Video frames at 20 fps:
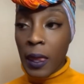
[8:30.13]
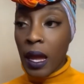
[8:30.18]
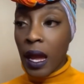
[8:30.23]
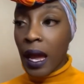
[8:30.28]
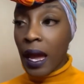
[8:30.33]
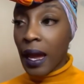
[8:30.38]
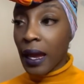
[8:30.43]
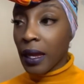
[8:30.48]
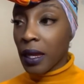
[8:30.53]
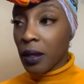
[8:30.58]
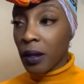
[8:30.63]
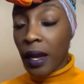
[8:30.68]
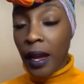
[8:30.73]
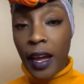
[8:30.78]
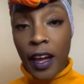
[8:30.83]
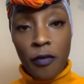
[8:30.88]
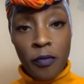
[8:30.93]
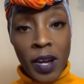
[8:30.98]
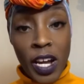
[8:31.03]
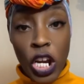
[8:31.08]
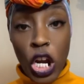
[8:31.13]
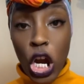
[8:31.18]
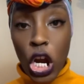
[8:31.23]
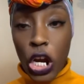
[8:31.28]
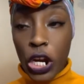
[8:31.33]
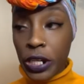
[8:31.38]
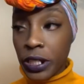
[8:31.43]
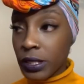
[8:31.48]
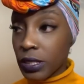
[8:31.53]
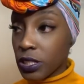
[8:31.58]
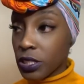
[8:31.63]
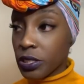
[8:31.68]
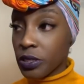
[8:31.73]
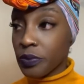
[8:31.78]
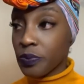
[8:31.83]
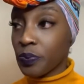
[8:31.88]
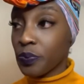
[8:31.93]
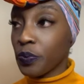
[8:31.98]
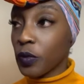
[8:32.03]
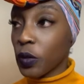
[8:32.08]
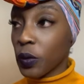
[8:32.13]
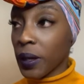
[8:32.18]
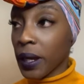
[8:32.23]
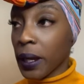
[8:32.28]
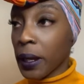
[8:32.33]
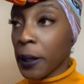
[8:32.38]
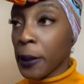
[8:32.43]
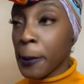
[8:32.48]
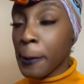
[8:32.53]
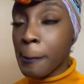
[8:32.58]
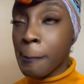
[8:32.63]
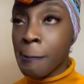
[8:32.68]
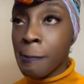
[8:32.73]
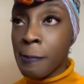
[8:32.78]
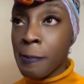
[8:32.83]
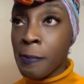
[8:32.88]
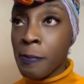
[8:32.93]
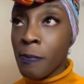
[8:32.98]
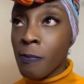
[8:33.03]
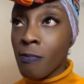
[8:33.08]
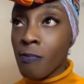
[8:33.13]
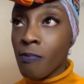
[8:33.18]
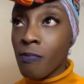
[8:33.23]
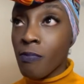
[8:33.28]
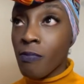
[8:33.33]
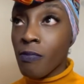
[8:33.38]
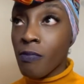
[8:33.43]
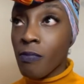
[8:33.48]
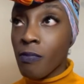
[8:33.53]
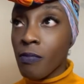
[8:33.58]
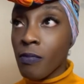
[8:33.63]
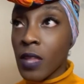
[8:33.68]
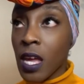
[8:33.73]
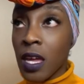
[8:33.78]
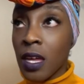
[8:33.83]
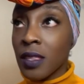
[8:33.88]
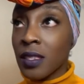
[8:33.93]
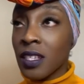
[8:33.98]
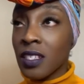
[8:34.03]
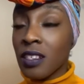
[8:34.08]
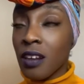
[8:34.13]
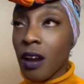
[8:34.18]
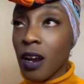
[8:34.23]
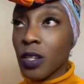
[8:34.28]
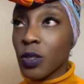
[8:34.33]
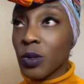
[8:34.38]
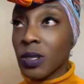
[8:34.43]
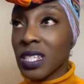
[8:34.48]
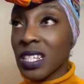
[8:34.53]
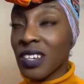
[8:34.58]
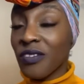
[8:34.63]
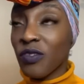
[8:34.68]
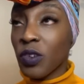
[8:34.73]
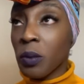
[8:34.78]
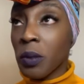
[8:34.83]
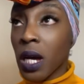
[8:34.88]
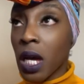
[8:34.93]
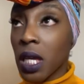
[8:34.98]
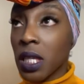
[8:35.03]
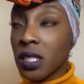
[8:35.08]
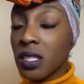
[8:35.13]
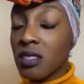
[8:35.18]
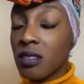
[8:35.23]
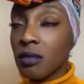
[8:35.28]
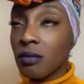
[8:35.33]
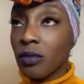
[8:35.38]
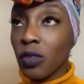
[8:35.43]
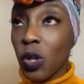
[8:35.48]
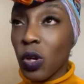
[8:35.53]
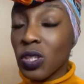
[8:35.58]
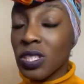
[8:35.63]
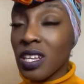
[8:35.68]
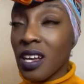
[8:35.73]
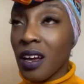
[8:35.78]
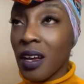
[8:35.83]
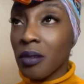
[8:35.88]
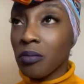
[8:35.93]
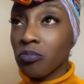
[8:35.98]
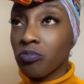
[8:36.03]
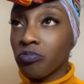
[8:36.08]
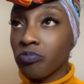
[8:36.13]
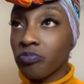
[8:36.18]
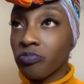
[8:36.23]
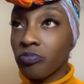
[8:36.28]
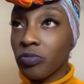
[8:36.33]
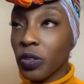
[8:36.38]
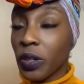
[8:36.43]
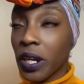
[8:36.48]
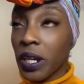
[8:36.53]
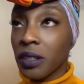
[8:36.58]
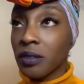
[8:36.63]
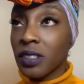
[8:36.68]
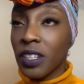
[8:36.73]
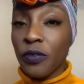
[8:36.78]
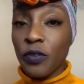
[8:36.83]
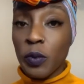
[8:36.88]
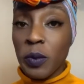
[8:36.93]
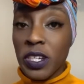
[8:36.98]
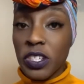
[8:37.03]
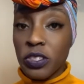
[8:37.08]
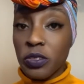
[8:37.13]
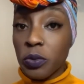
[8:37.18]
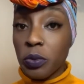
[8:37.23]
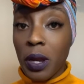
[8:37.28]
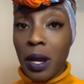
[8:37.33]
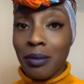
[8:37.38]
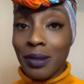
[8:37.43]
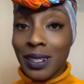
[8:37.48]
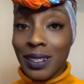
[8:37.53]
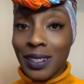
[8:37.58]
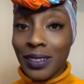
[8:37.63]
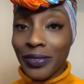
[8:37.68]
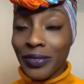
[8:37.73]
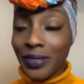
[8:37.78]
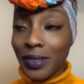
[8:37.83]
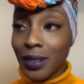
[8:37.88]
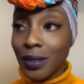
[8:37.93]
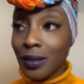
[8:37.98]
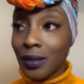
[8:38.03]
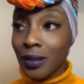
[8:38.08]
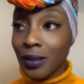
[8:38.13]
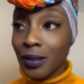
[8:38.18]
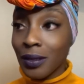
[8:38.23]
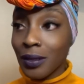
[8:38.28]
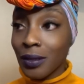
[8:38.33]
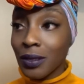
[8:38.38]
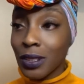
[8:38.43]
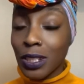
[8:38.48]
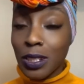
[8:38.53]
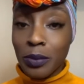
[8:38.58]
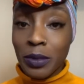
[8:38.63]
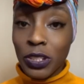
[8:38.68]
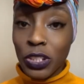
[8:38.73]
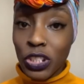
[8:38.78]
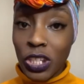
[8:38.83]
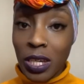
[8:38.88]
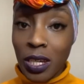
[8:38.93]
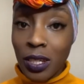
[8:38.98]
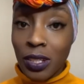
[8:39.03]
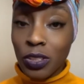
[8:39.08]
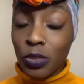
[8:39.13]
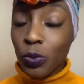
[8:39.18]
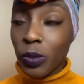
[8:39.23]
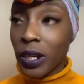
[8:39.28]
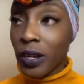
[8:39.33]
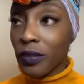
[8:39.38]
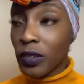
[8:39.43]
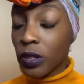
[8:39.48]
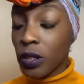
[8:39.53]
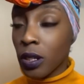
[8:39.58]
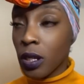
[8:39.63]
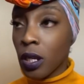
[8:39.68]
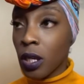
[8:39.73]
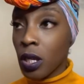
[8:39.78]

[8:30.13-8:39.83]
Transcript: I get I have my cards, okay? And these cards were sitting for months, long time. Okay. The information is probably different. Should have been changed, whatever.